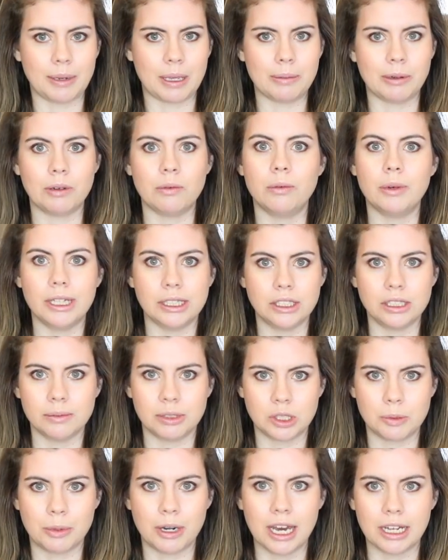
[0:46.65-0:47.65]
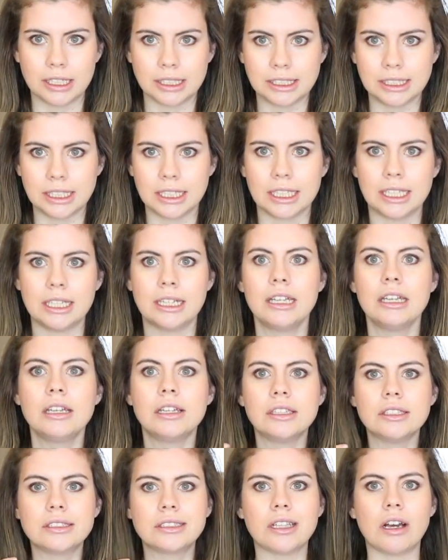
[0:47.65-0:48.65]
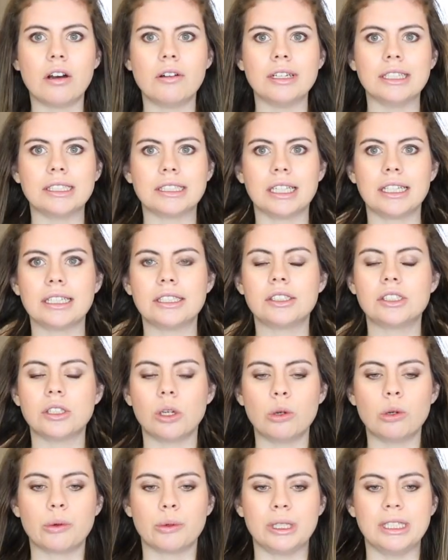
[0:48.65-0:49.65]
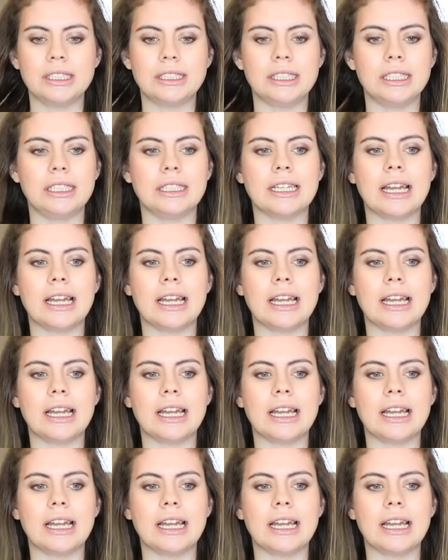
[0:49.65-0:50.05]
I put way too much product in it, so it's like so greasy.